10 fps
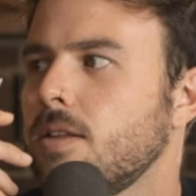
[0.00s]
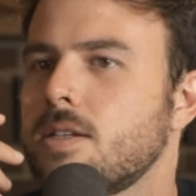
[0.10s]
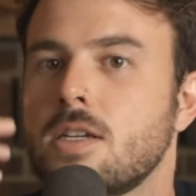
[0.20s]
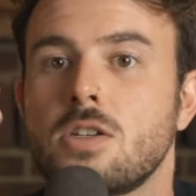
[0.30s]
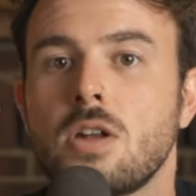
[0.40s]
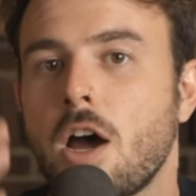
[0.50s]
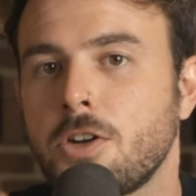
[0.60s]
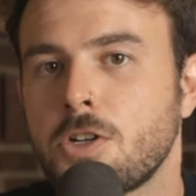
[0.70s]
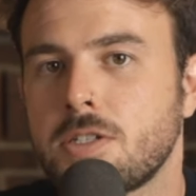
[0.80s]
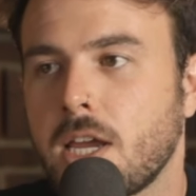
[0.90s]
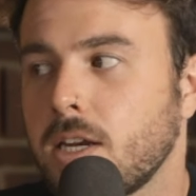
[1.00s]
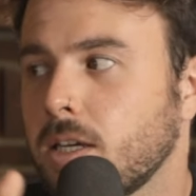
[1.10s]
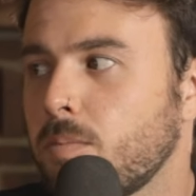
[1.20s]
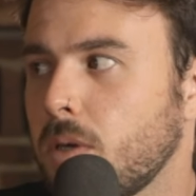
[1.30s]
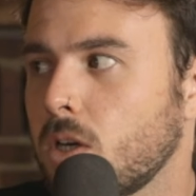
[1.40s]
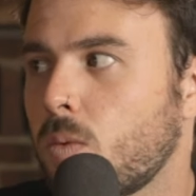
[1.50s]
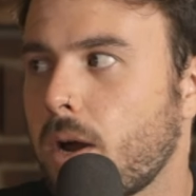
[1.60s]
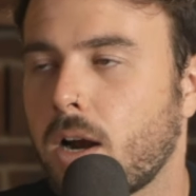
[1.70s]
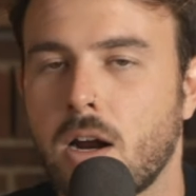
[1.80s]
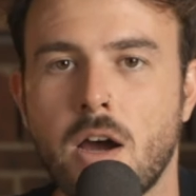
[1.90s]
This is understanding and being
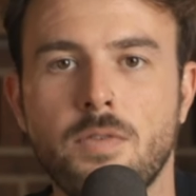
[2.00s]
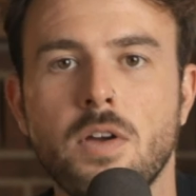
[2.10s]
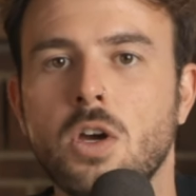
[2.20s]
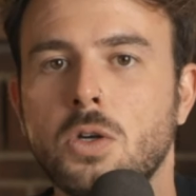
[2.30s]
aware of